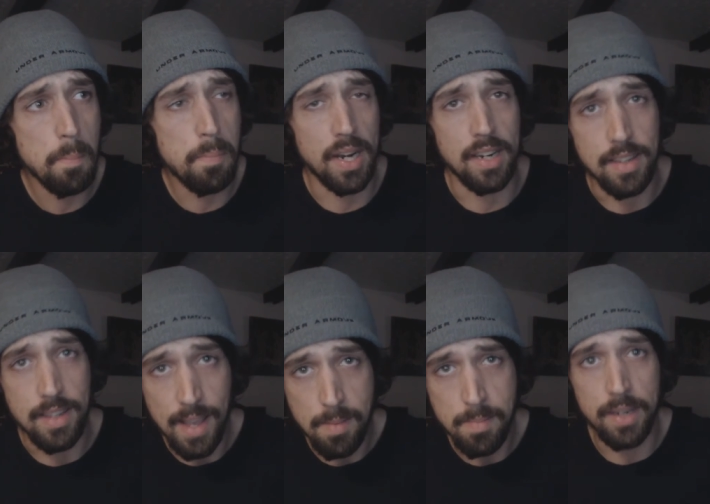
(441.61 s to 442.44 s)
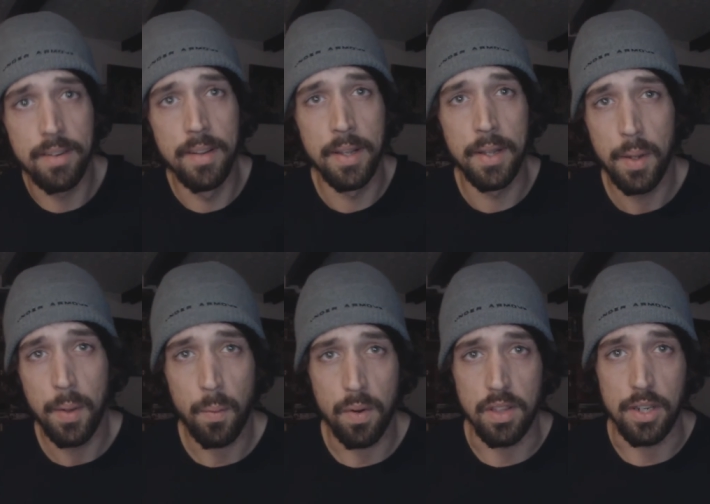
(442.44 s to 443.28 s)
but in Yemen
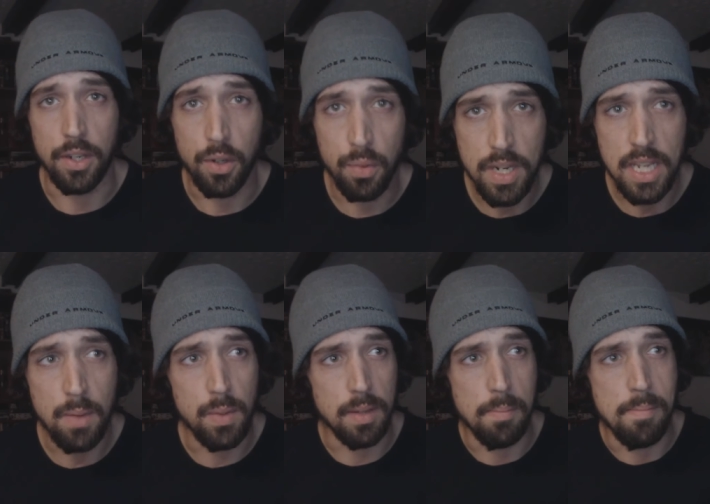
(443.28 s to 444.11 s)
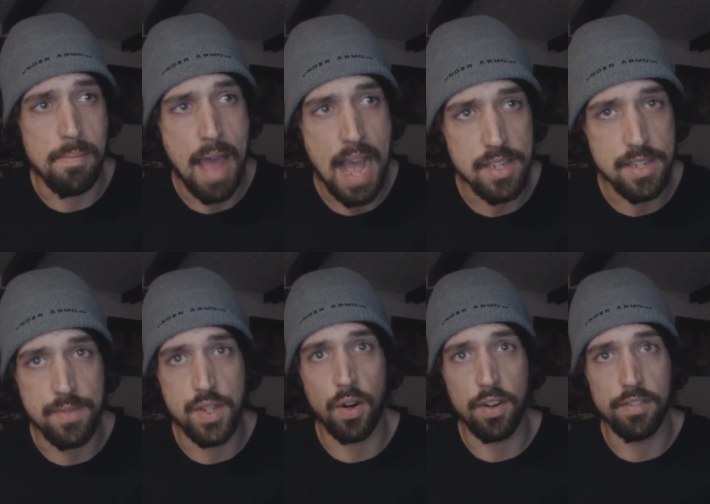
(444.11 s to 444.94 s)
where they agree with the
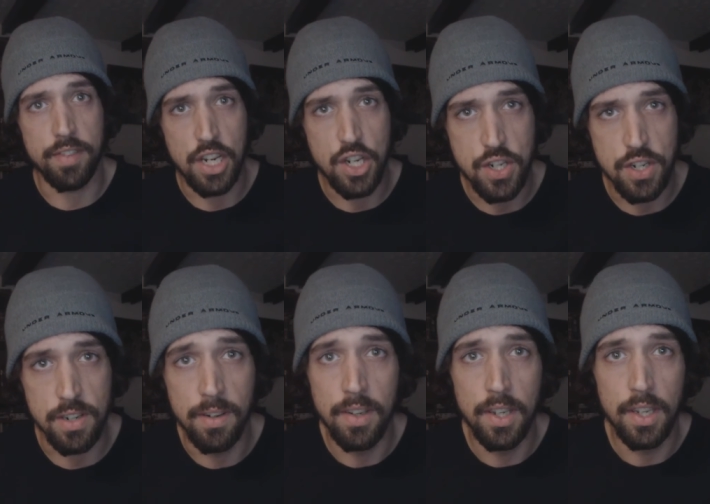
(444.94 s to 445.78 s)
massive starvation